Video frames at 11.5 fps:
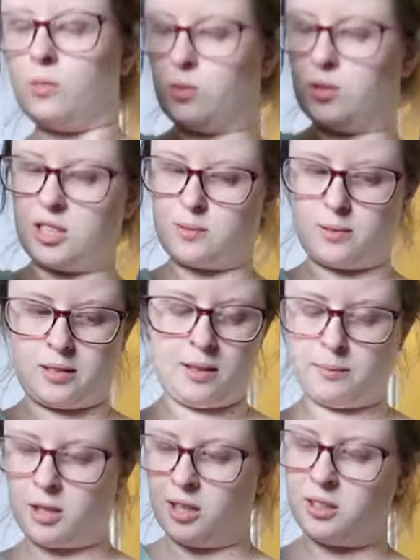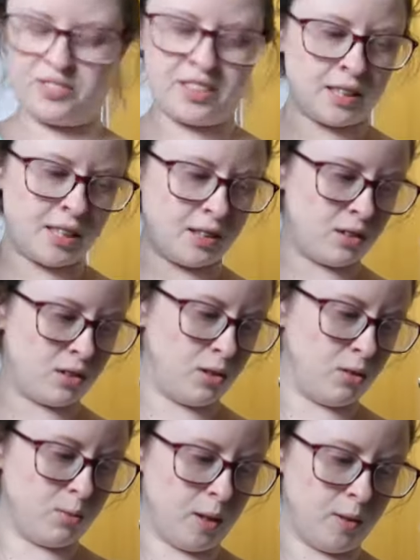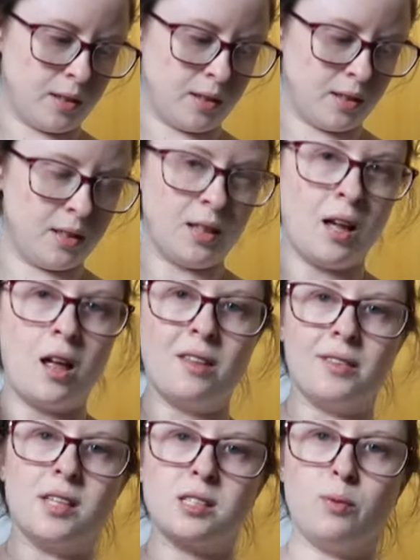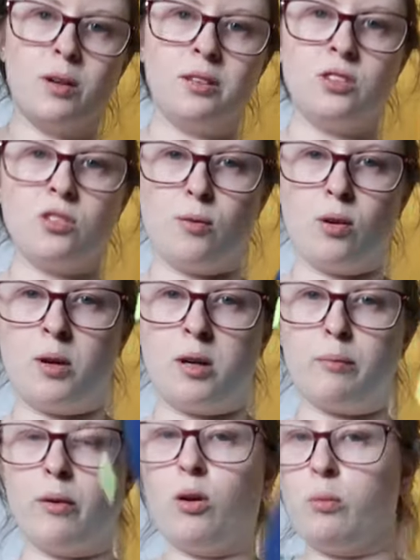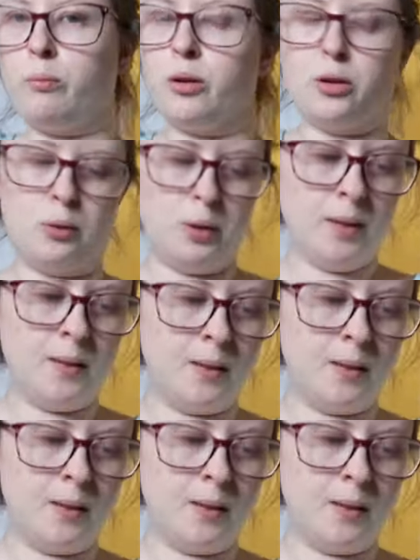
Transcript: or this one? I'm kind of thinking of wearing this one, so I'm not wearing blue on blue.